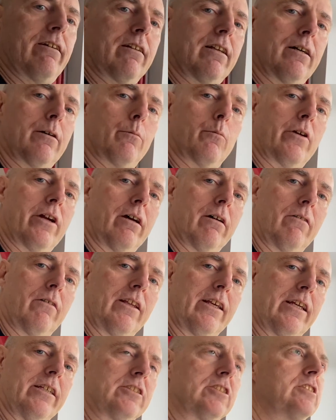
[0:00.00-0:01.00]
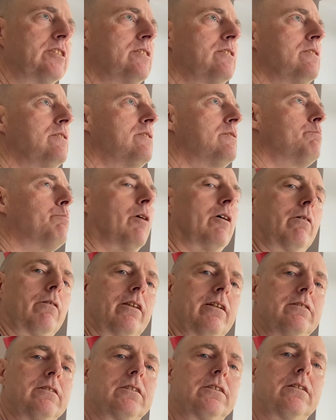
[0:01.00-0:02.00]
up round the edges both
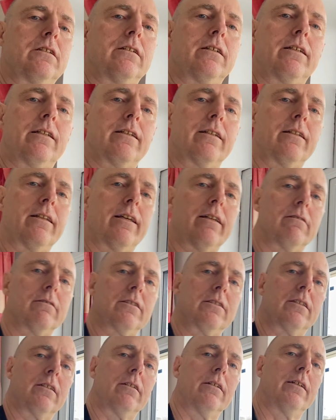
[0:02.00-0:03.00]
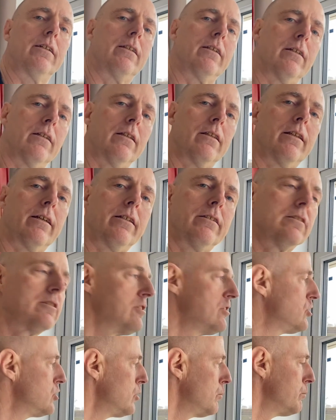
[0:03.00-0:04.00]
inside and outside, and that is
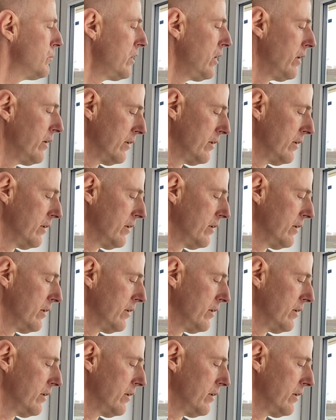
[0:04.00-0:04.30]
the job done.